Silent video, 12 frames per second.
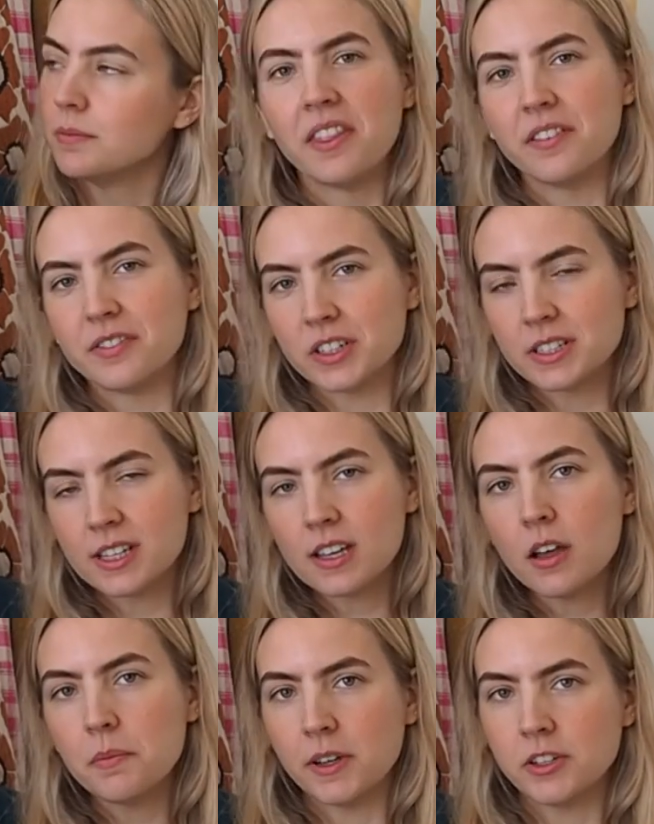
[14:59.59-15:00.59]
The first thing
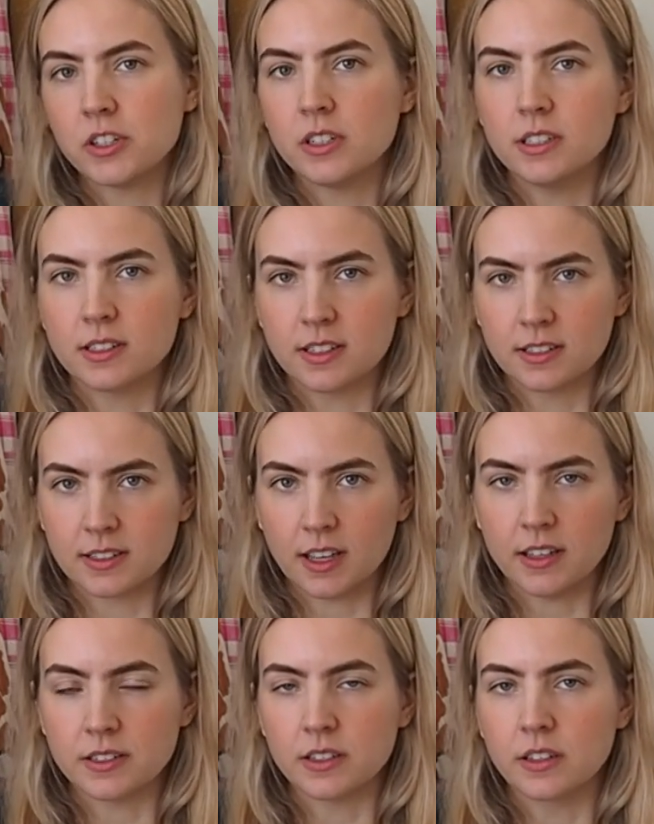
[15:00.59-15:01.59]
I'll mention is the
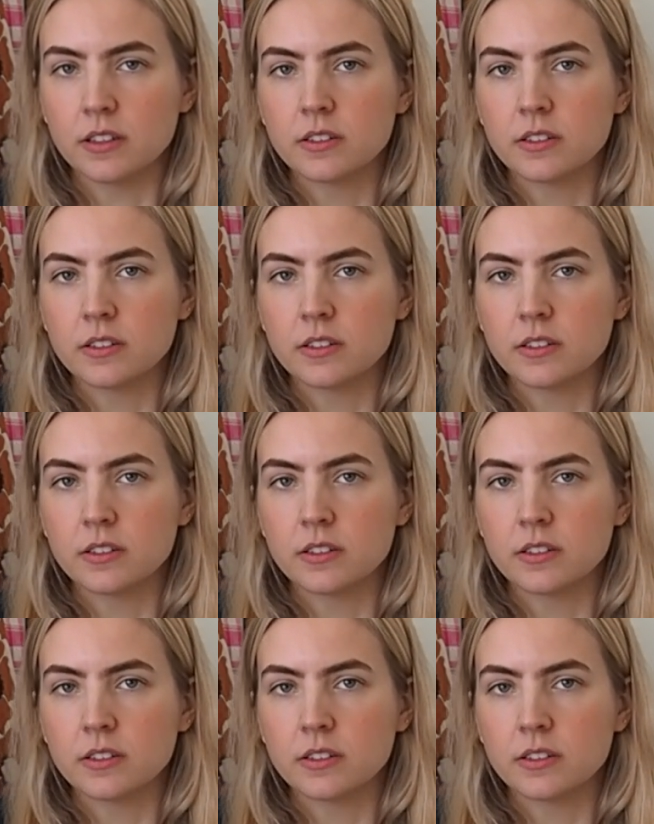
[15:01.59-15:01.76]
sizing.